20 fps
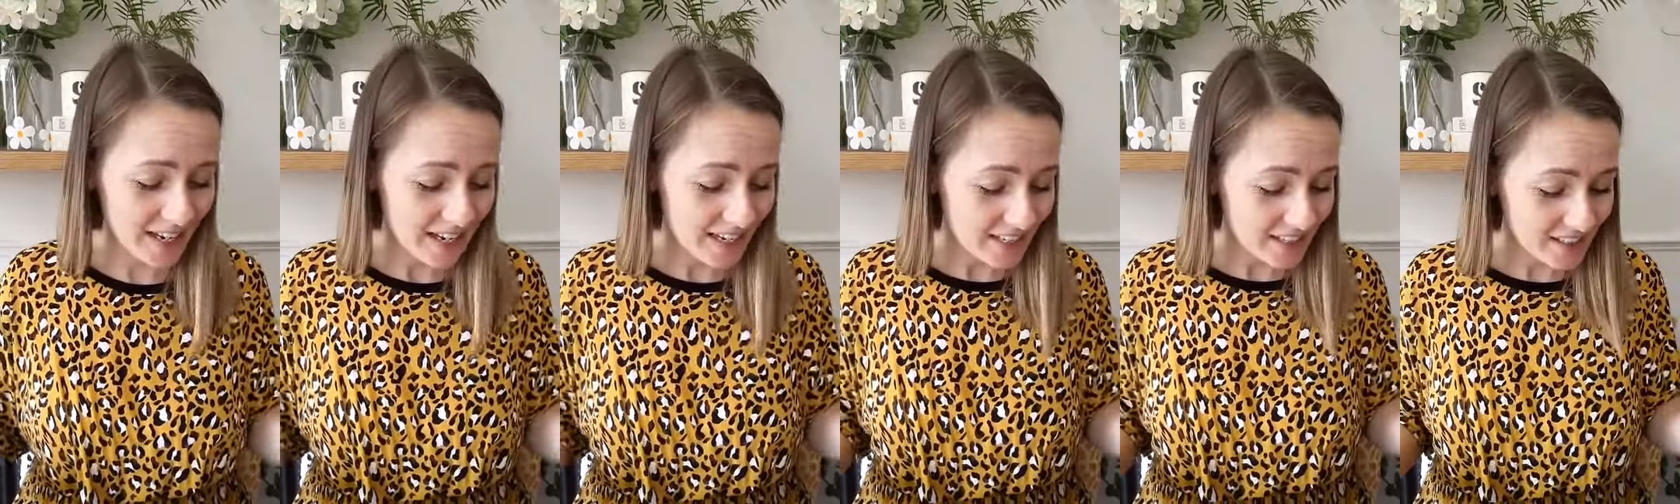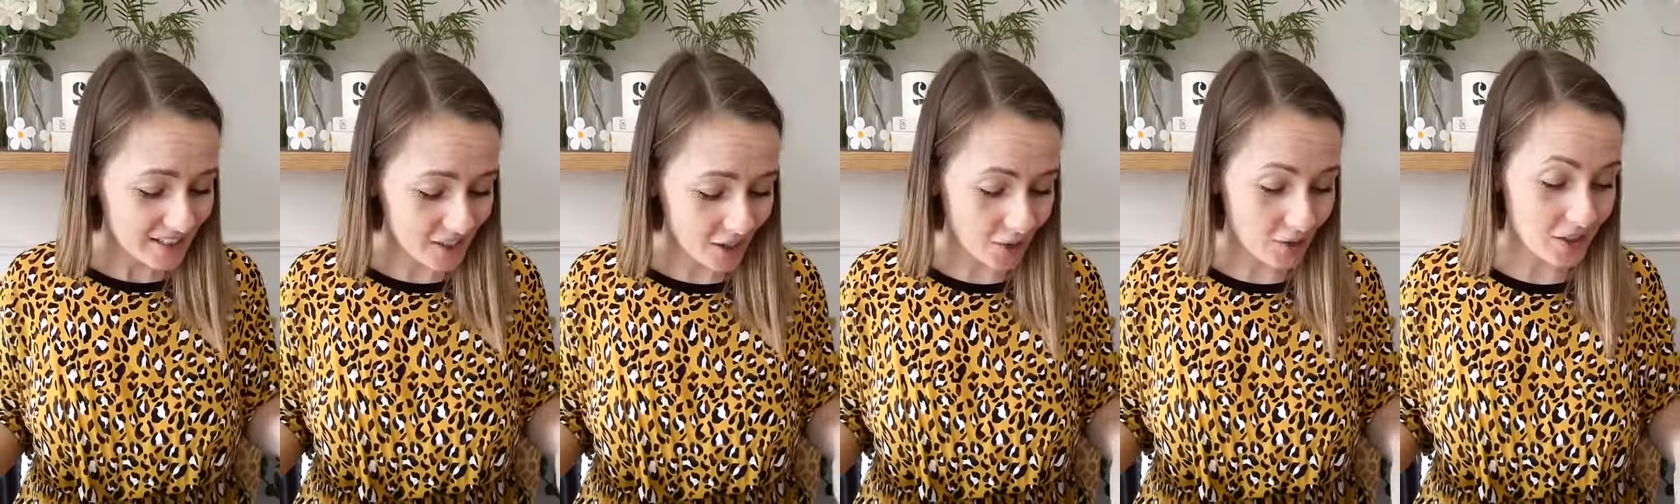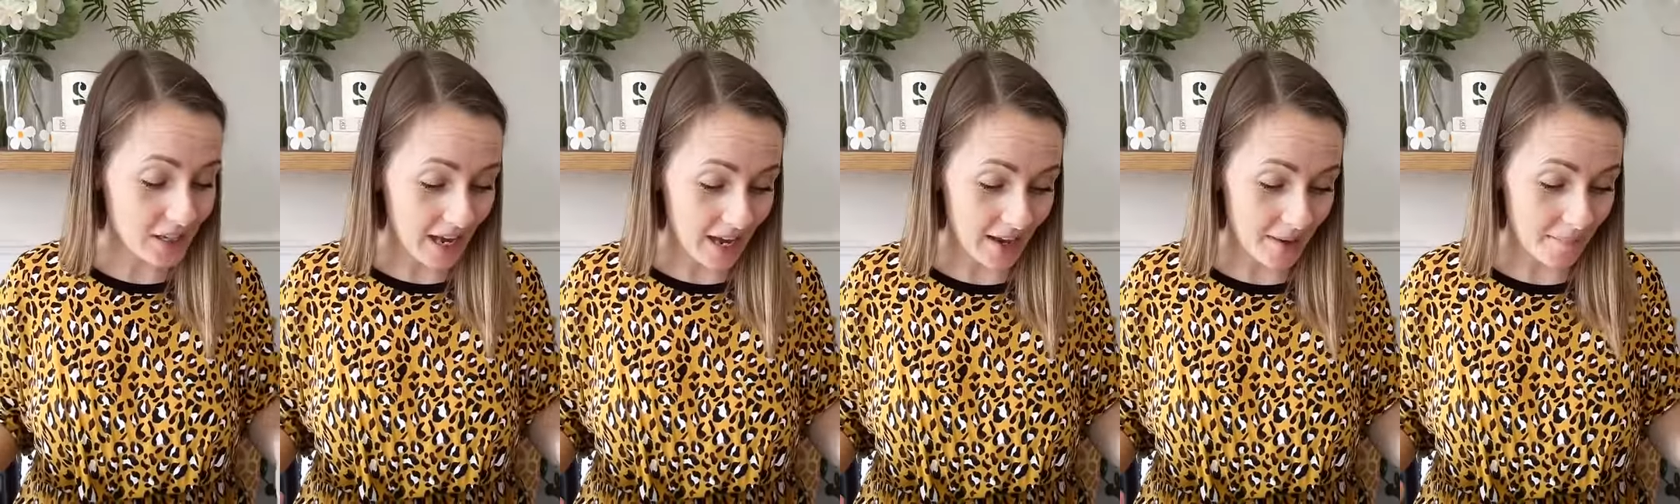So
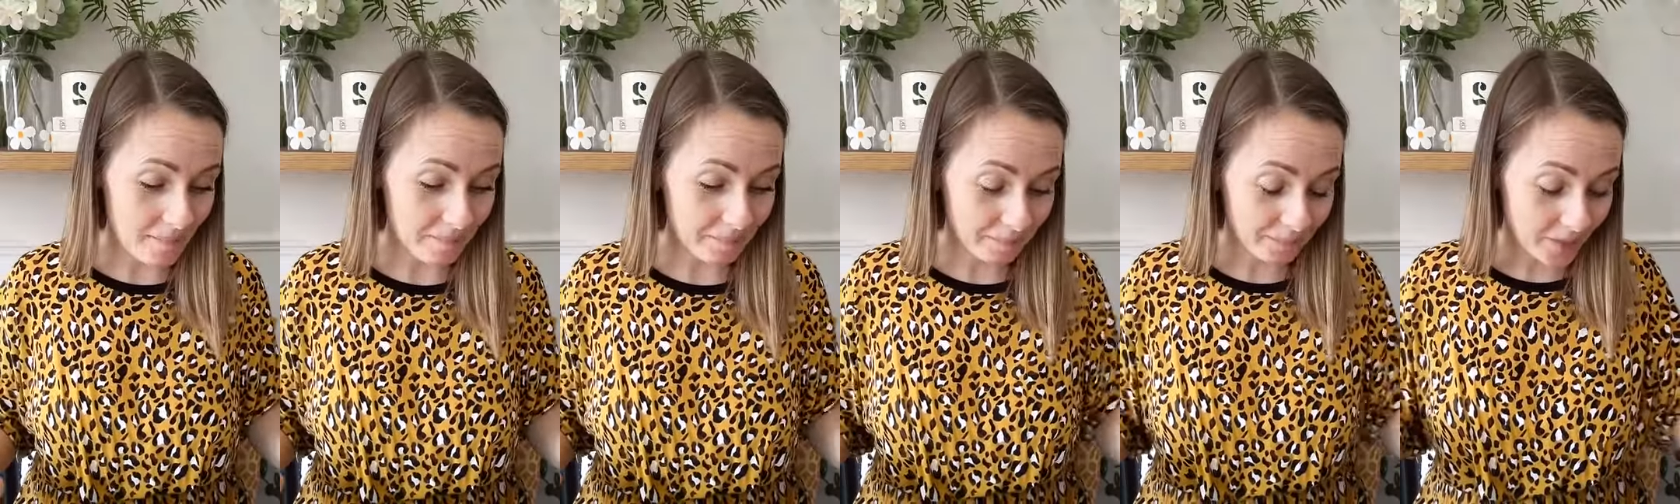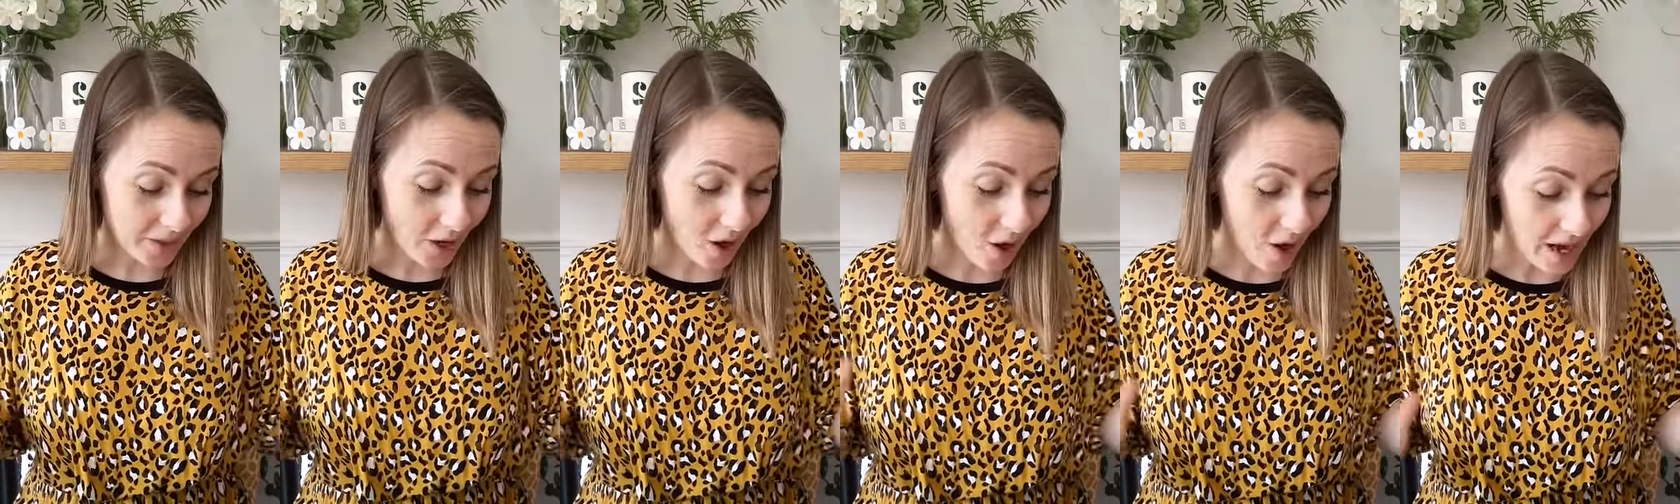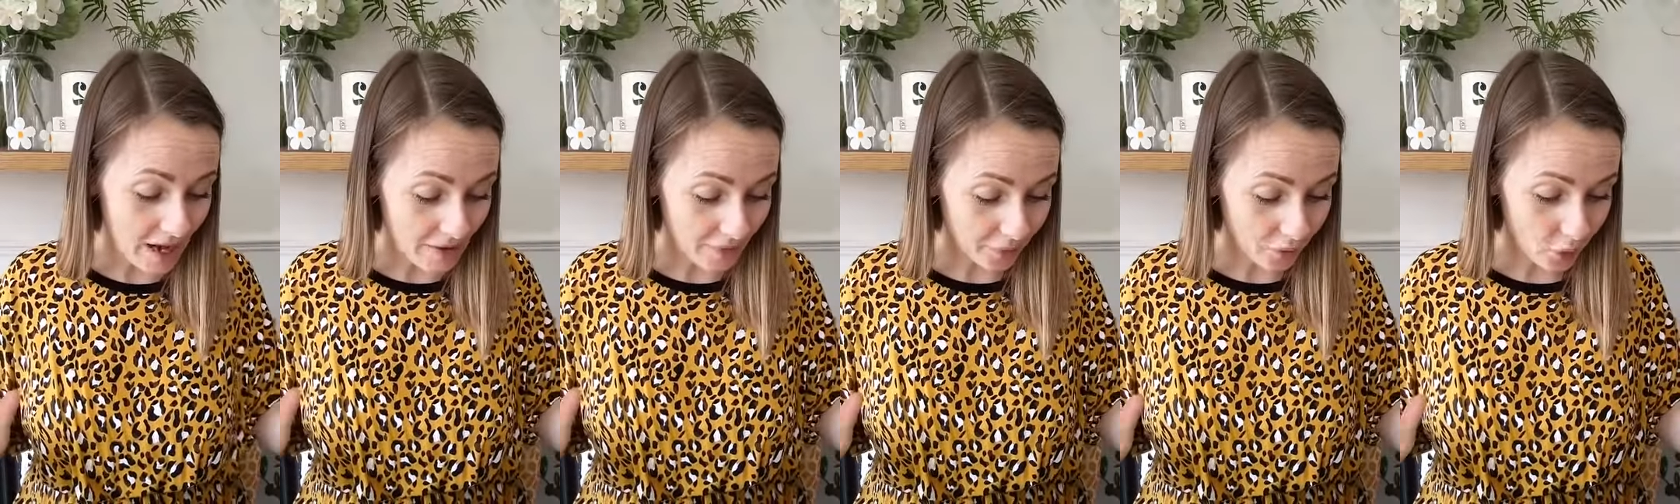yeah, I
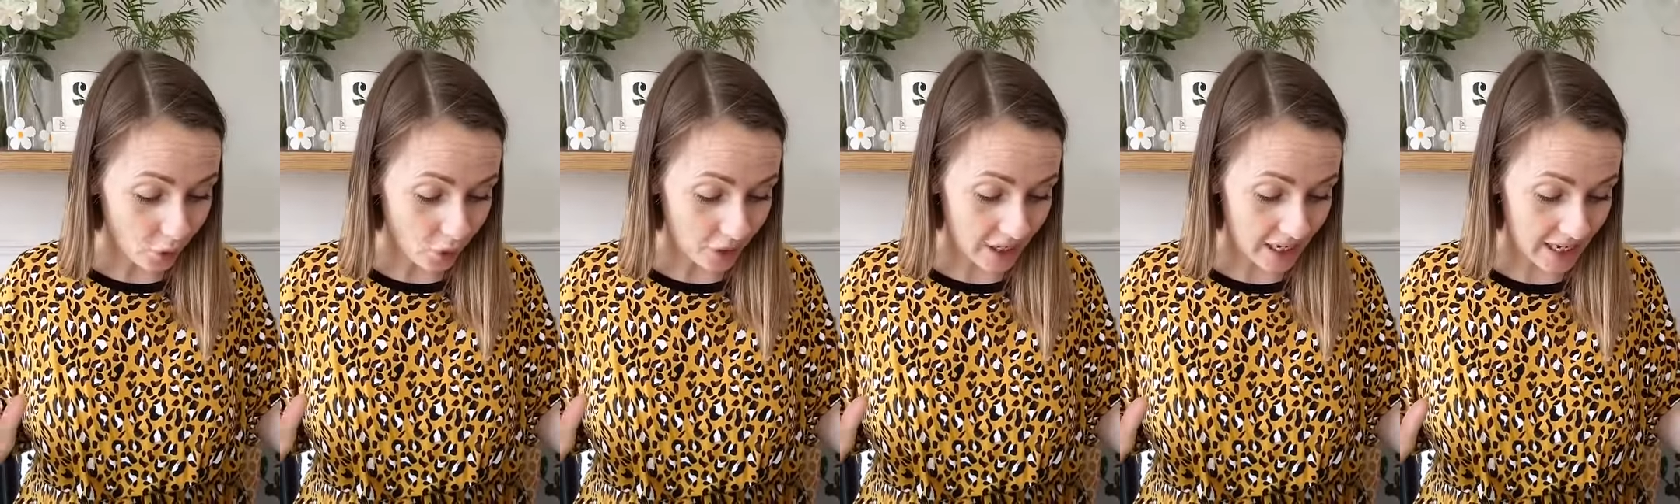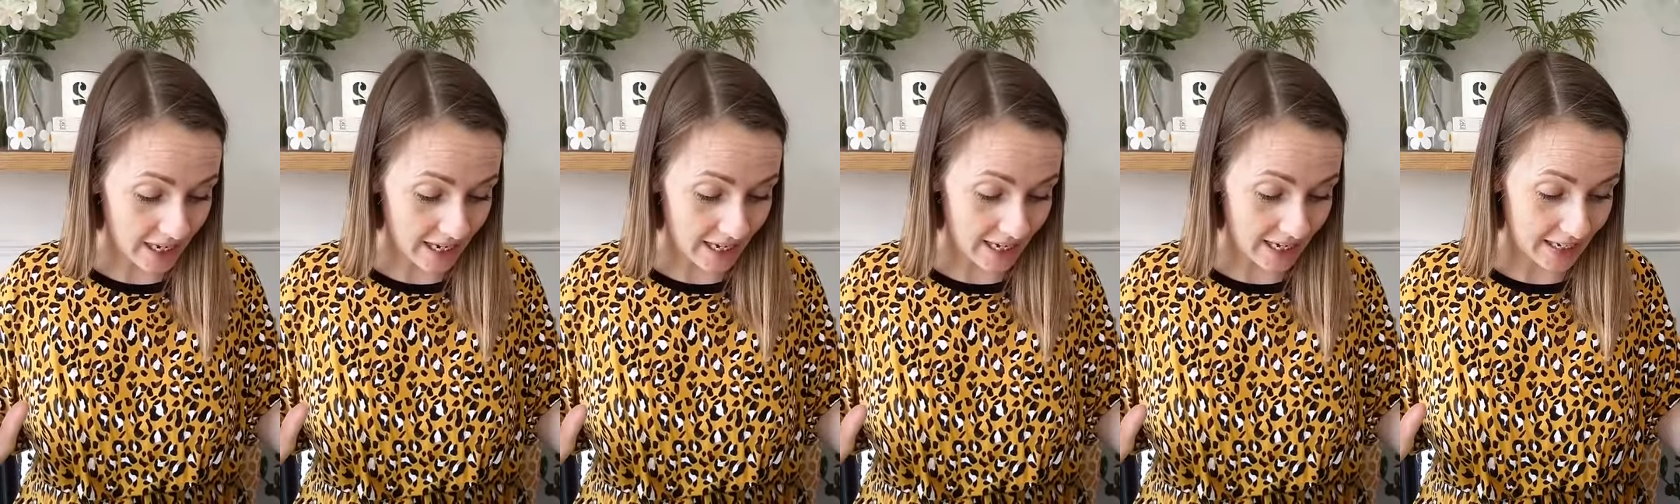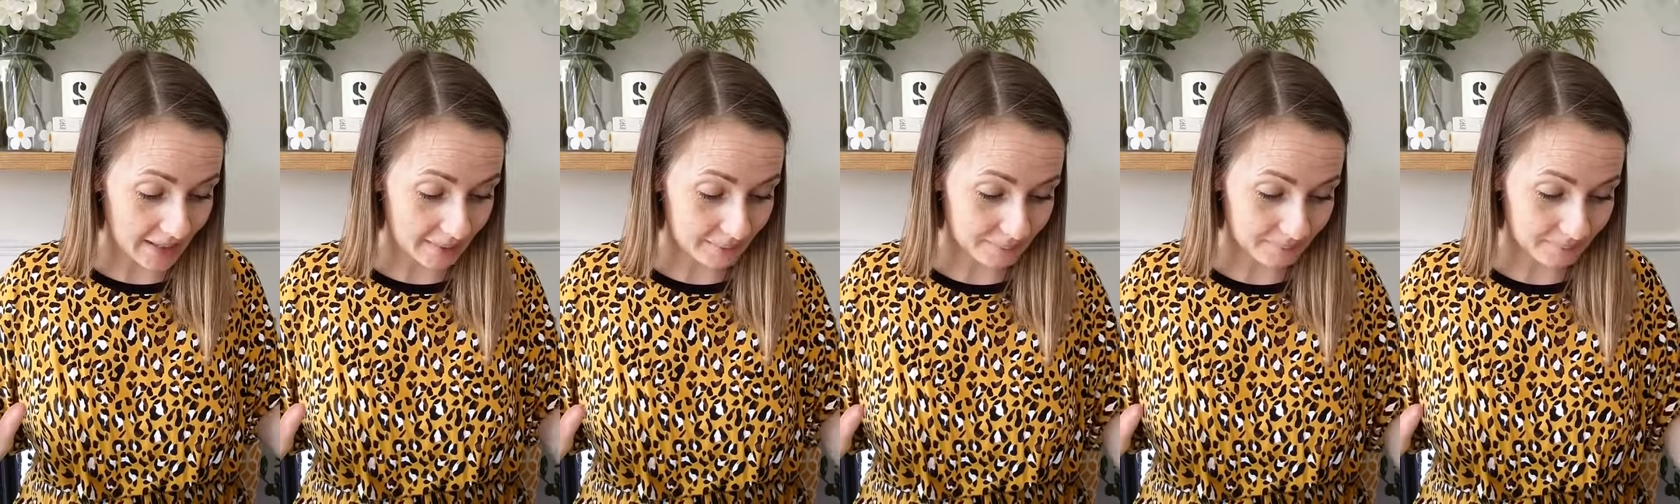have got here,